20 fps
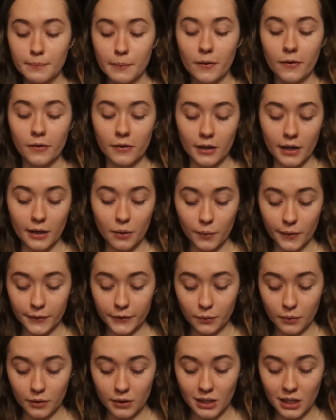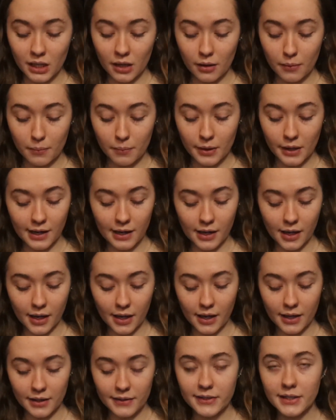month that I worked with them,
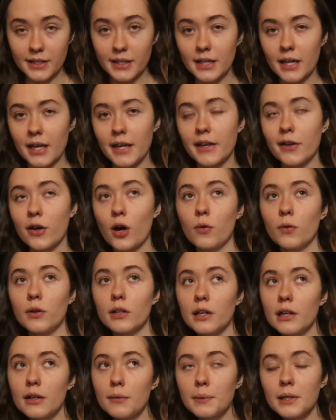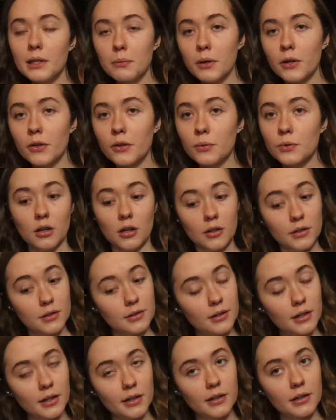I did a coconut peanut butter.
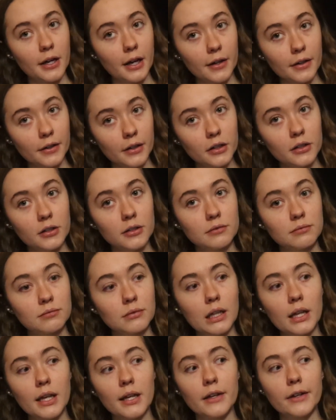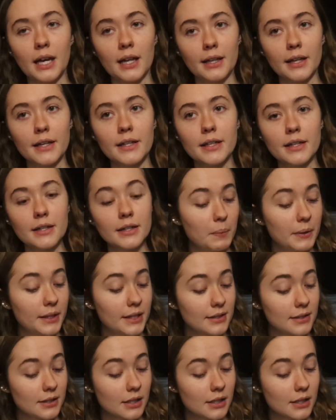Honestly, kind of good. I like it. But this